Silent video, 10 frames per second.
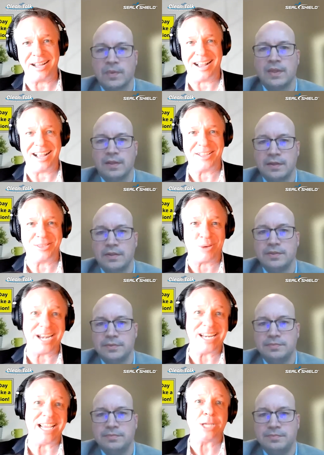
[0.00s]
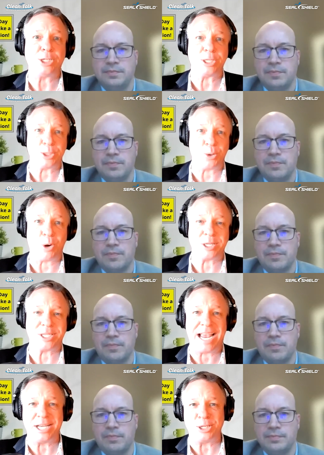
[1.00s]
Speaker 1: uh, the radiation source,
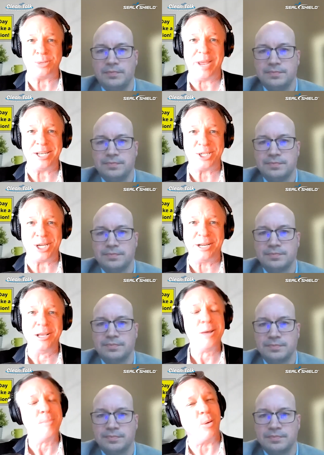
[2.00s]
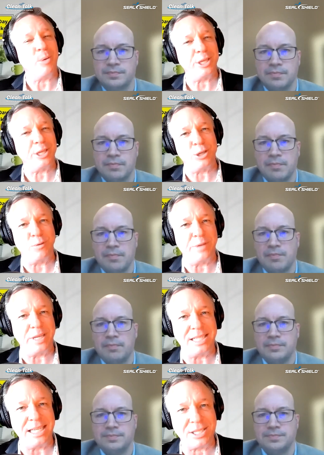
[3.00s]
as you mentioned. But with the U V
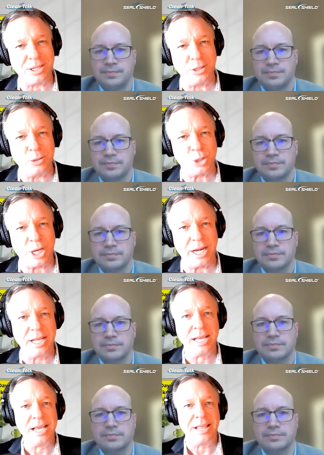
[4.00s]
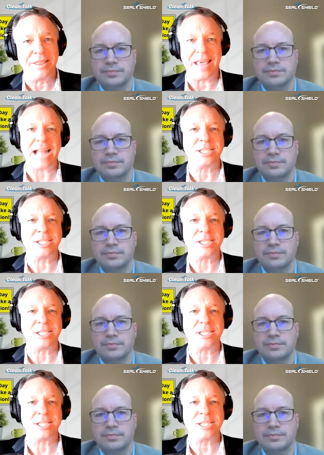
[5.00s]
D solution, that's